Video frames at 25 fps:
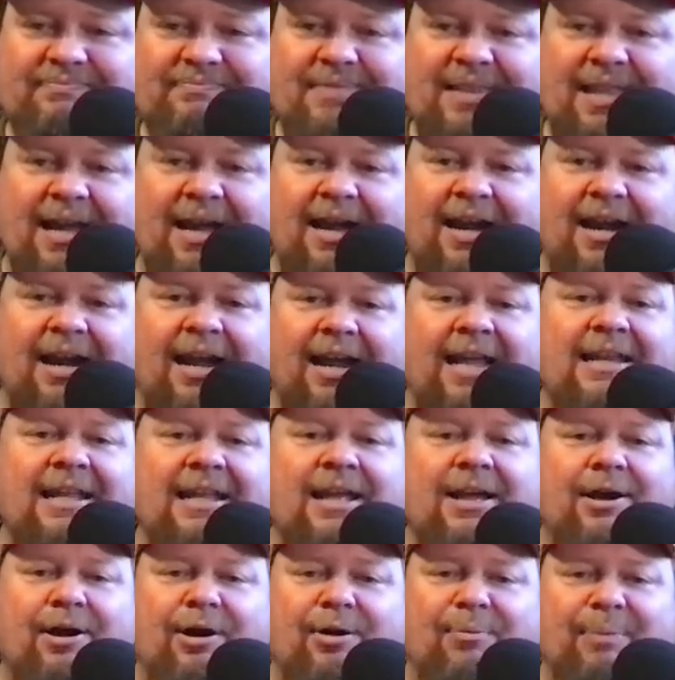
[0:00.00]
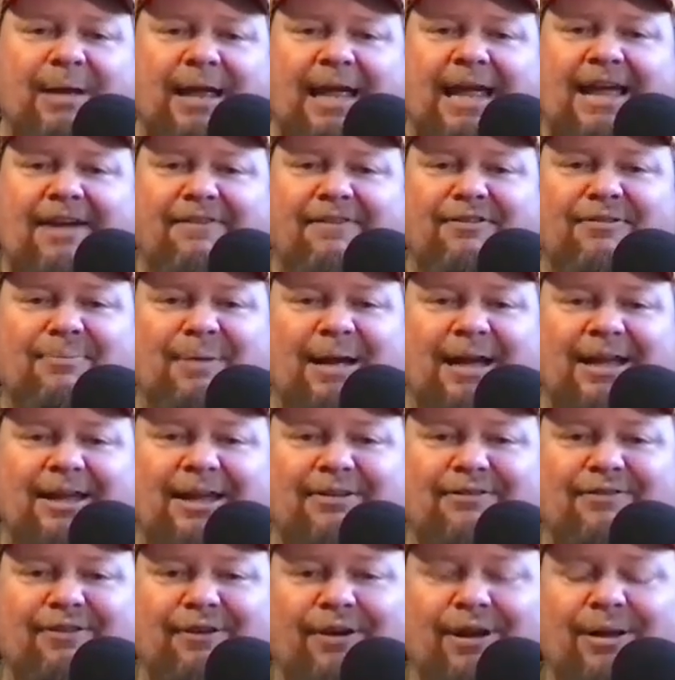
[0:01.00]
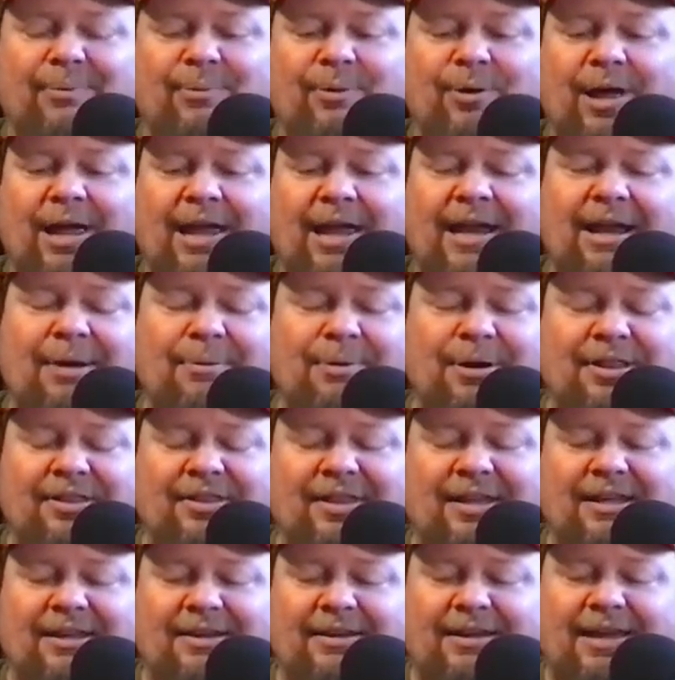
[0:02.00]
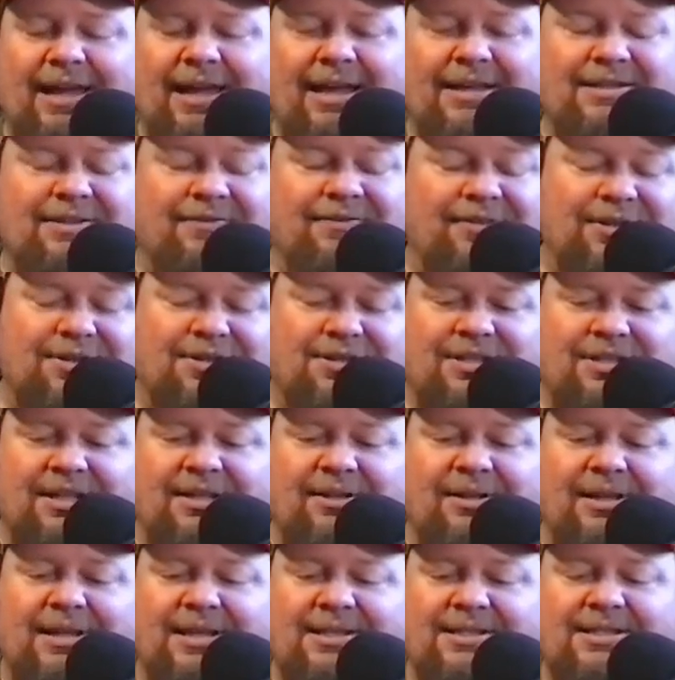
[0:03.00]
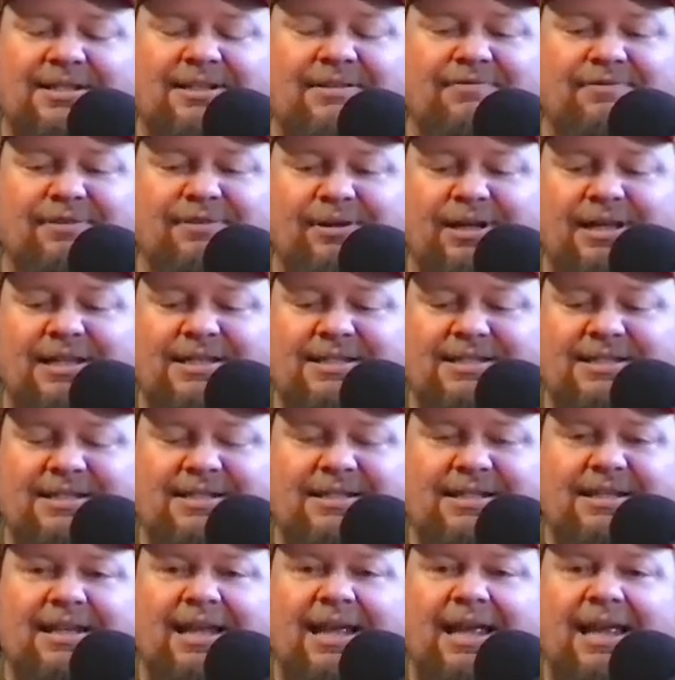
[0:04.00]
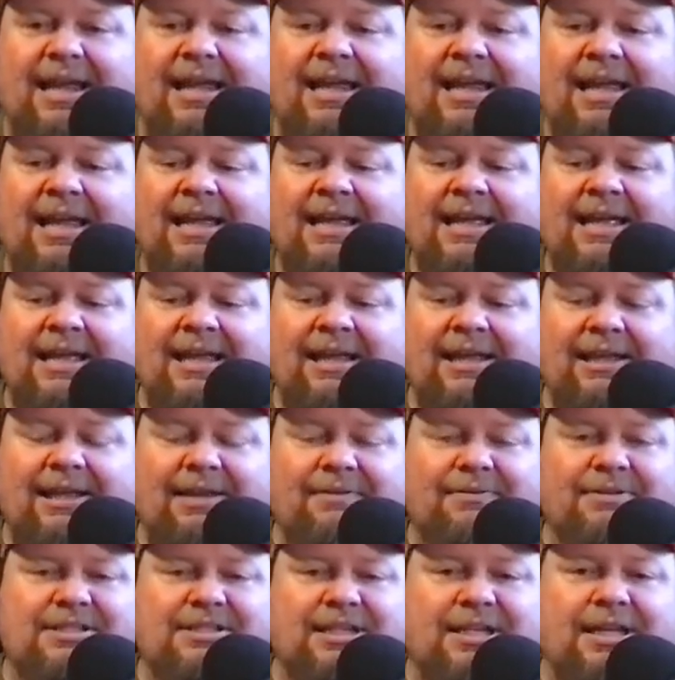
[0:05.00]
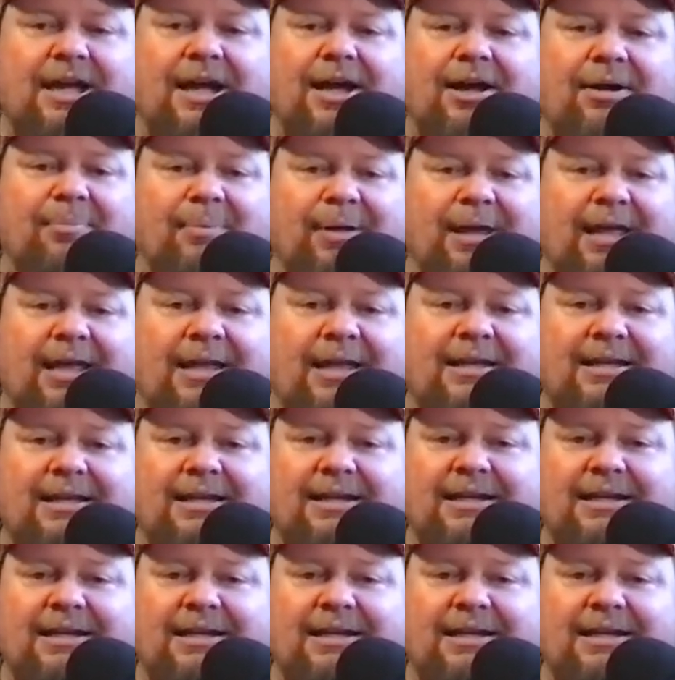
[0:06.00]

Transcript: All right. On behalf of my good friend Wade, I want to thank you guys. If you're still listening, for listening today, leave us a comment.